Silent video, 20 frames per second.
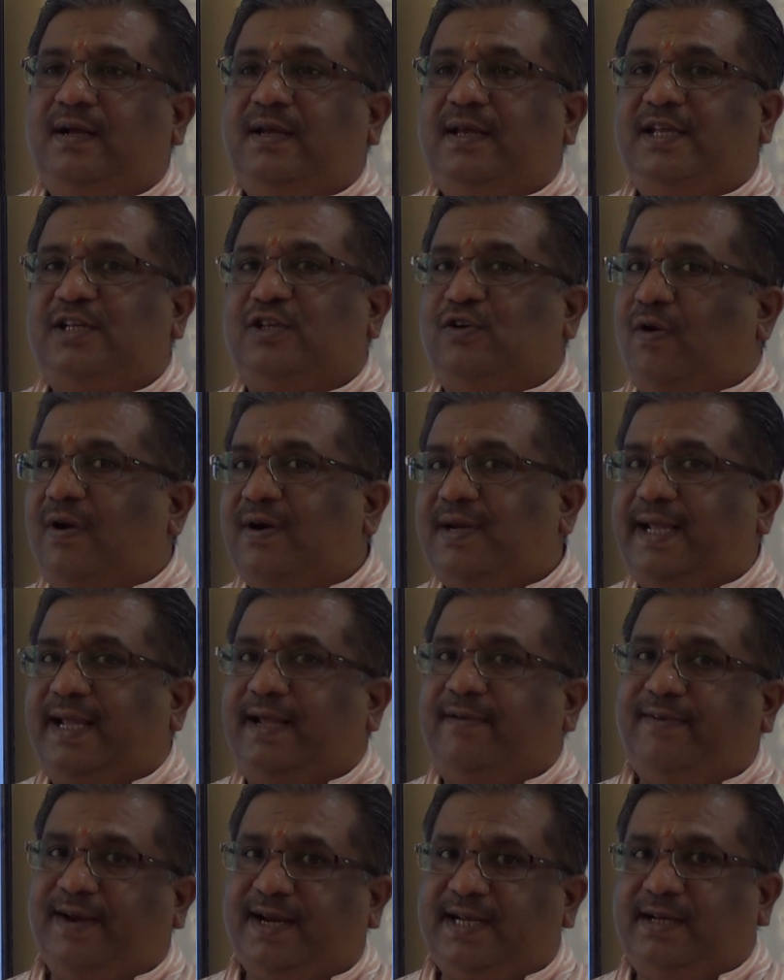is not
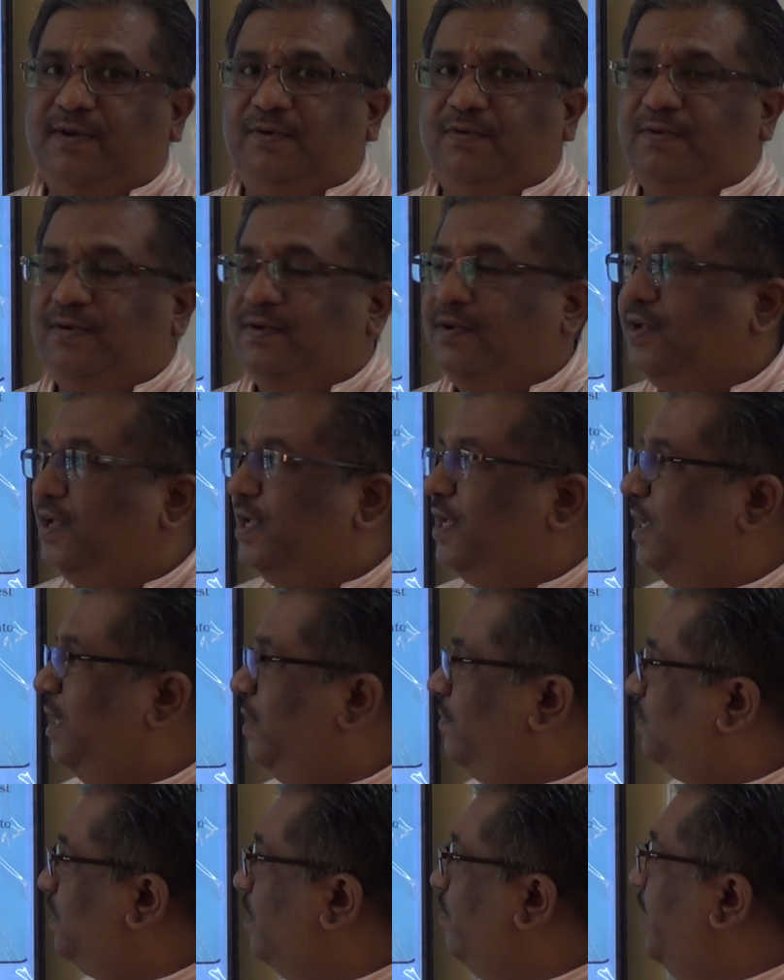effective
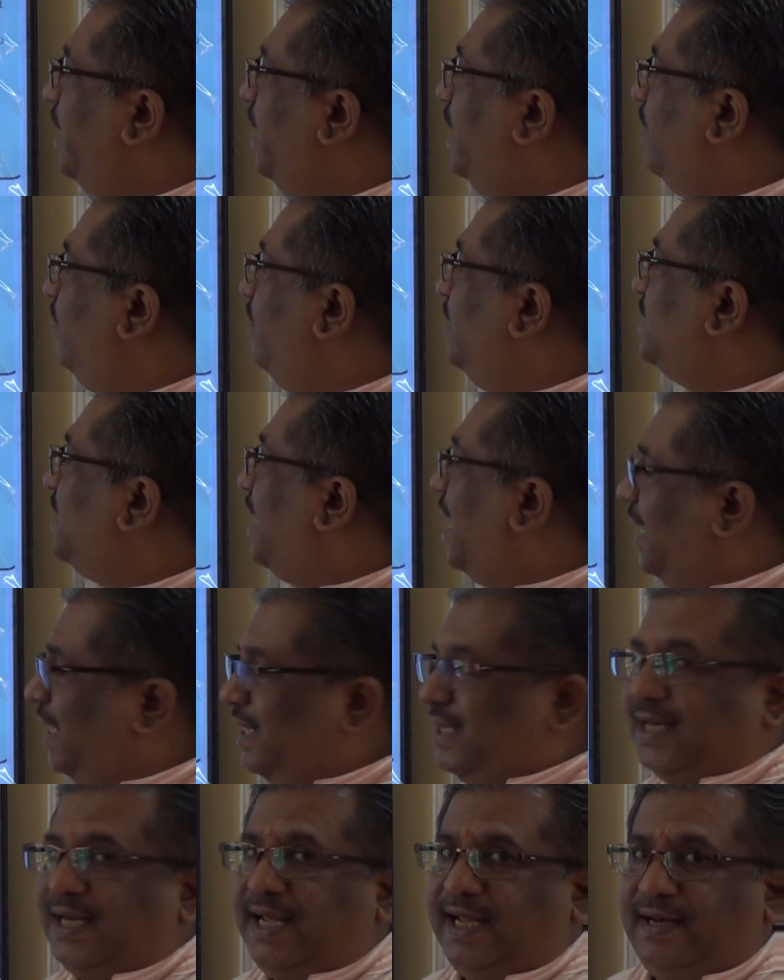if the medium is
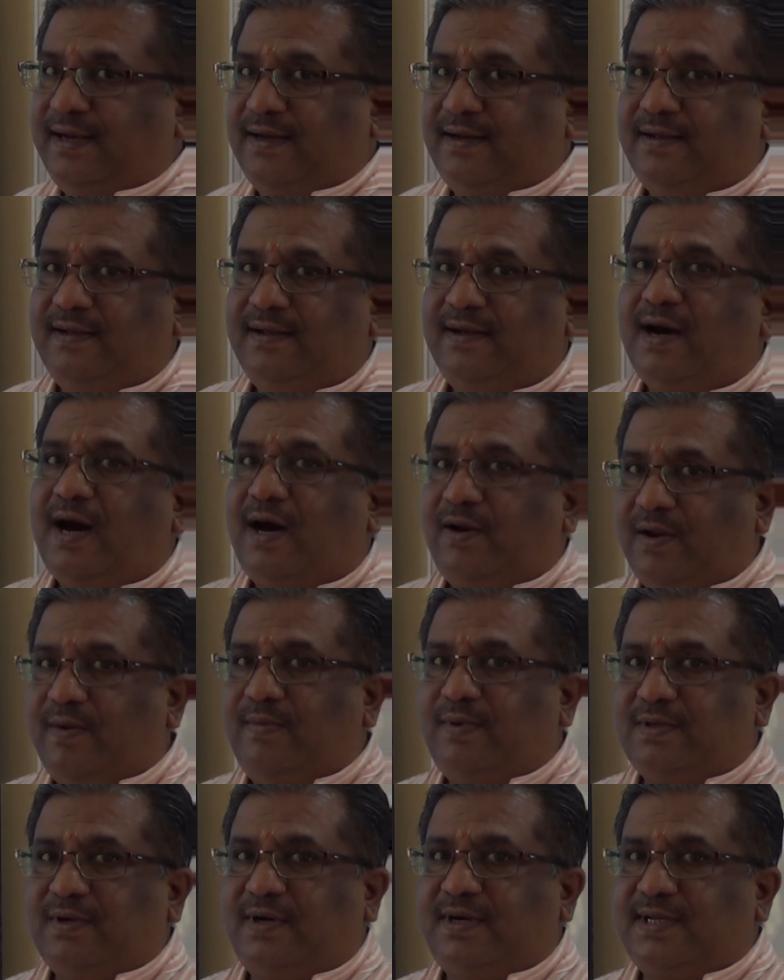alkaline. Are you
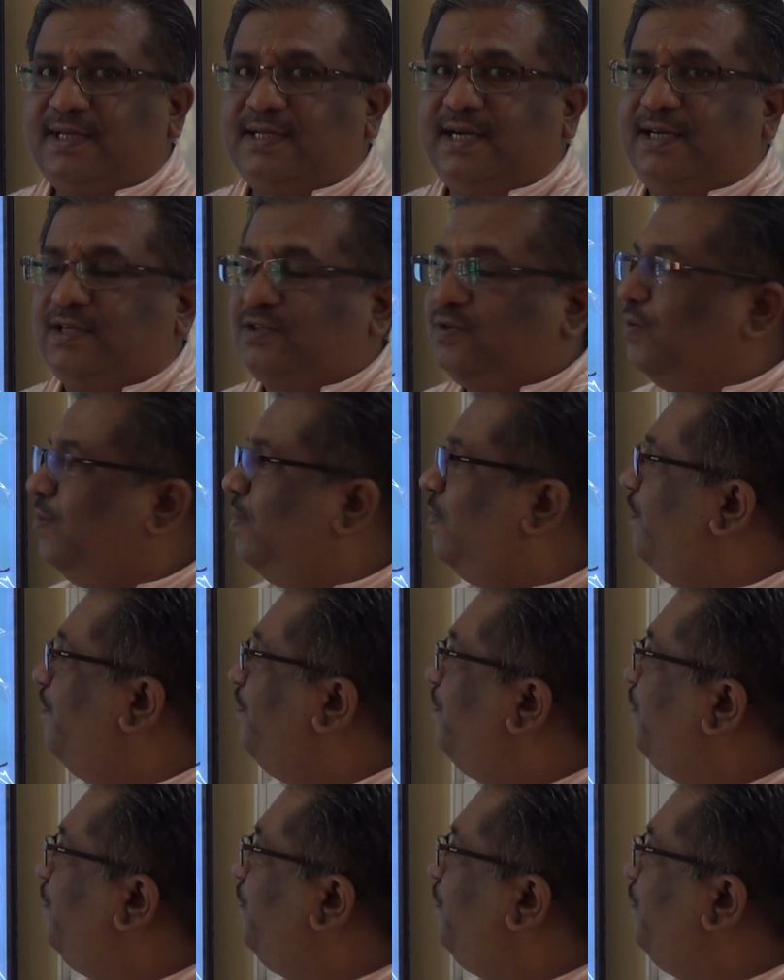able to understand? So